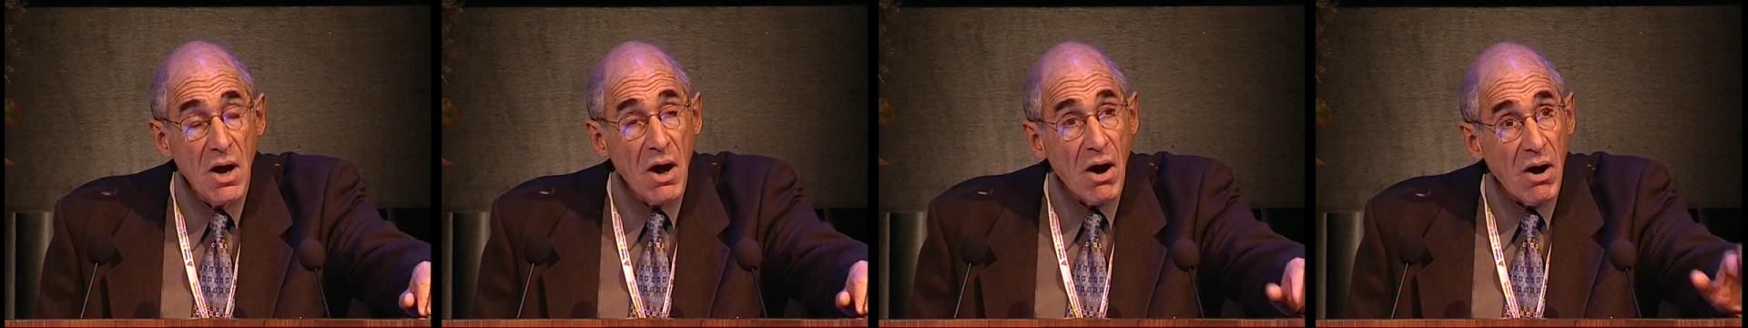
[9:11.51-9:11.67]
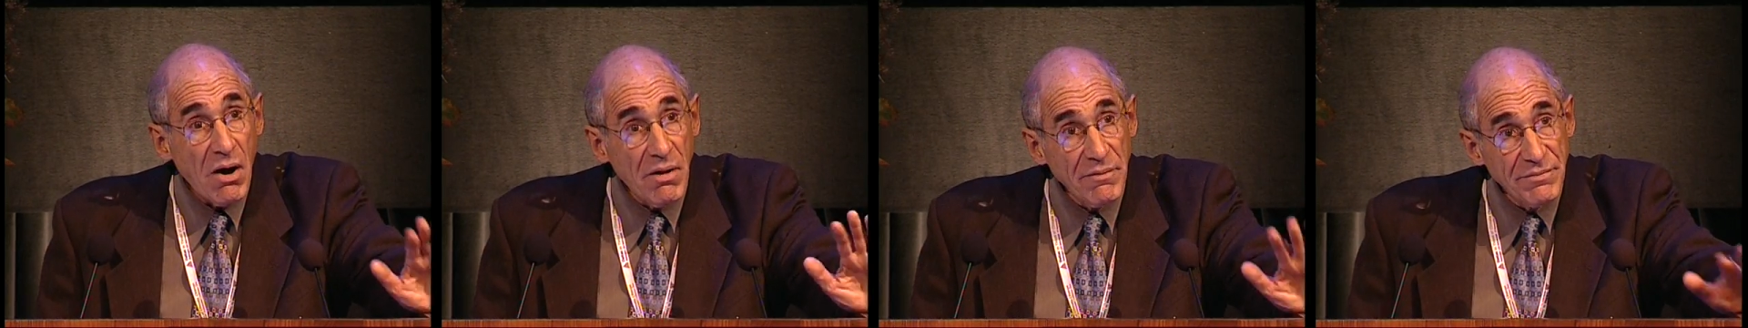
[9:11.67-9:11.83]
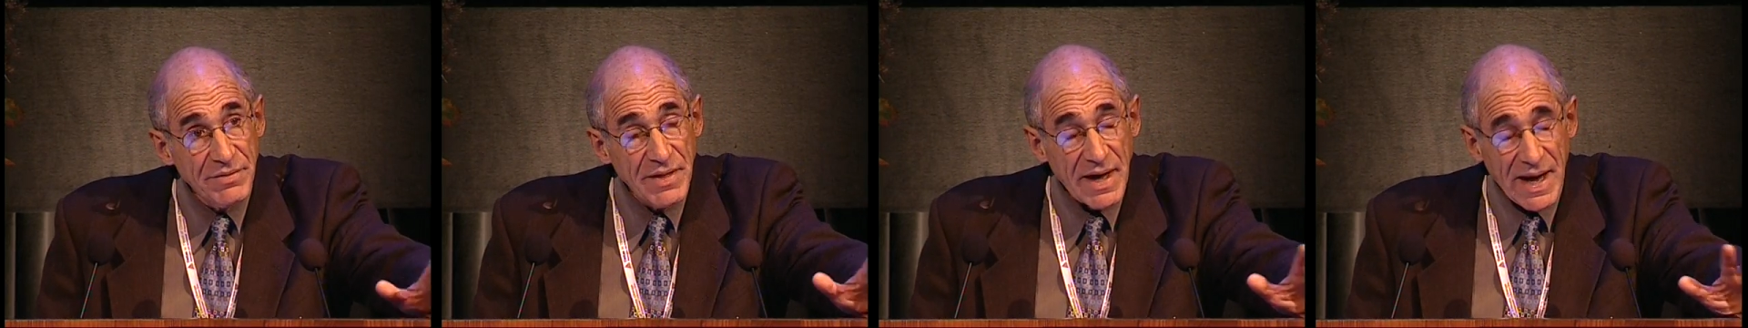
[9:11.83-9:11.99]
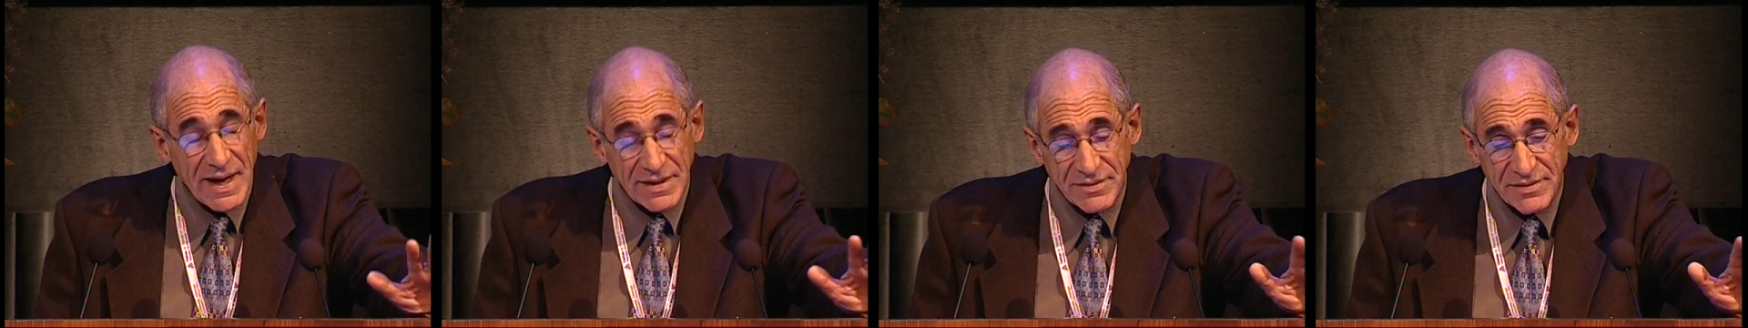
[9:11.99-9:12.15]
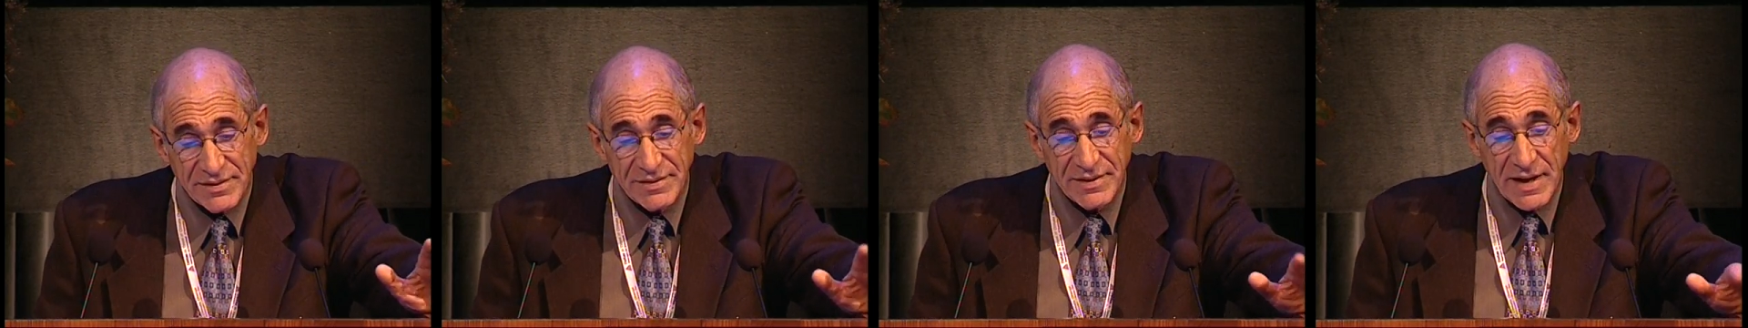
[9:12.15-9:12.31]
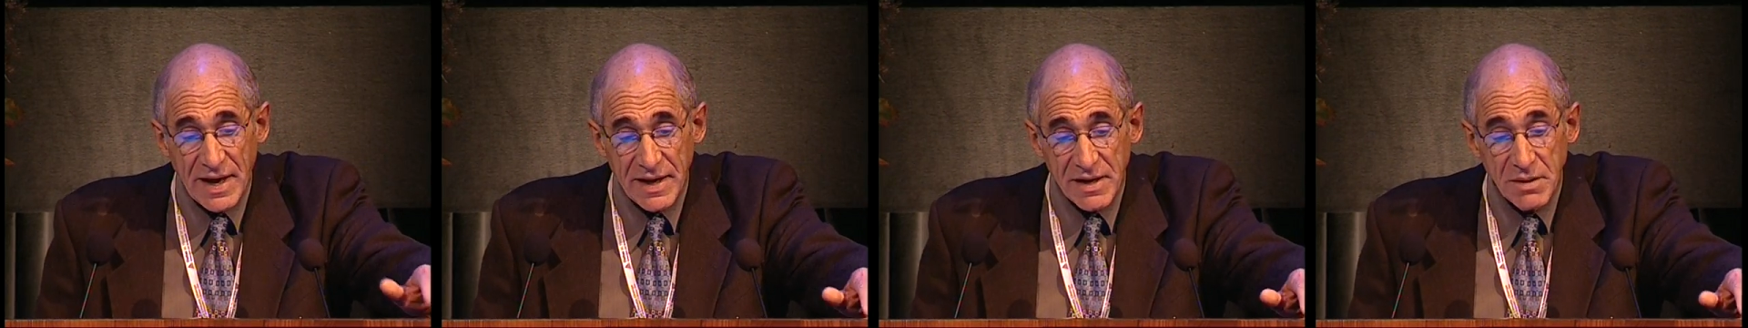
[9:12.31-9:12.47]
of that
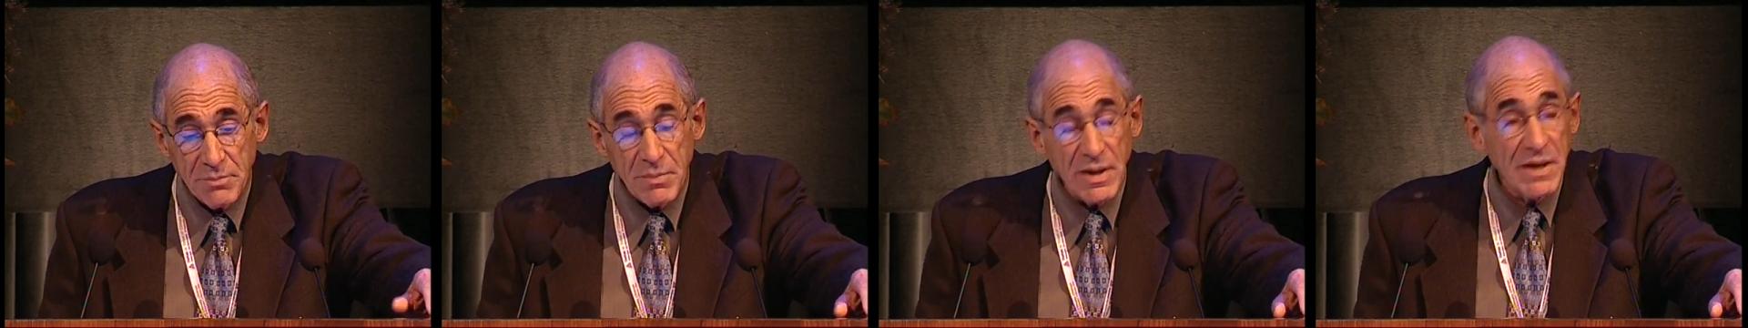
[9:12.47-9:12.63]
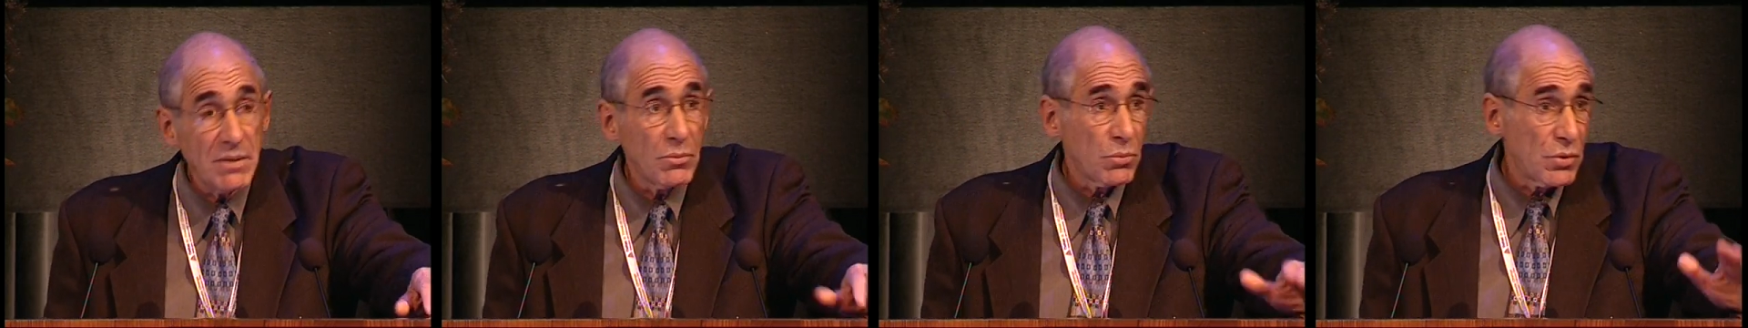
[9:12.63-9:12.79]
sediment,